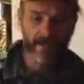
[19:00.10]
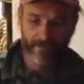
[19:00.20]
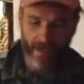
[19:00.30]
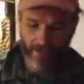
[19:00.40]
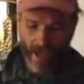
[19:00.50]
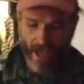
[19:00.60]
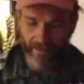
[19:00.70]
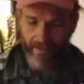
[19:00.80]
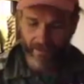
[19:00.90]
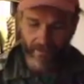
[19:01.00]
in my bag,
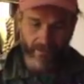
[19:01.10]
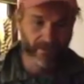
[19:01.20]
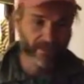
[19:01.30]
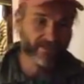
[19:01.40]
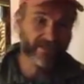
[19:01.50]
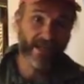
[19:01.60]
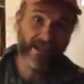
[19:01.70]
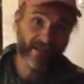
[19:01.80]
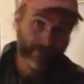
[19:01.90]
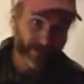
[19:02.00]
because I
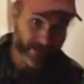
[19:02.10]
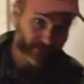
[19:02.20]
hate being